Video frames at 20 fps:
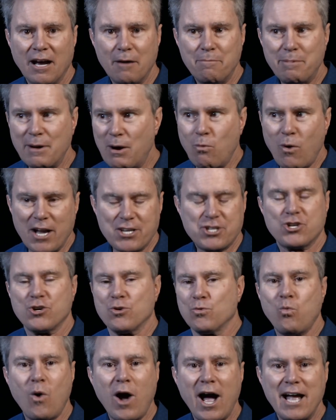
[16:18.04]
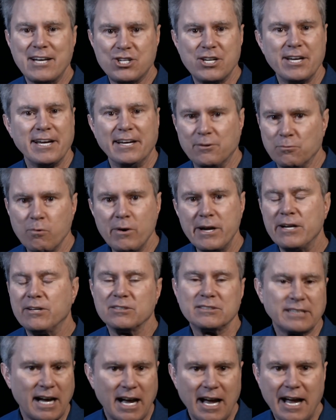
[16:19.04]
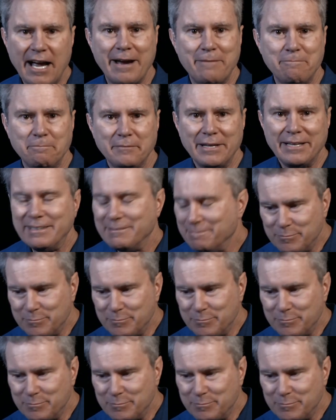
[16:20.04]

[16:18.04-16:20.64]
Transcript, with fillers: about what you're watching in real time.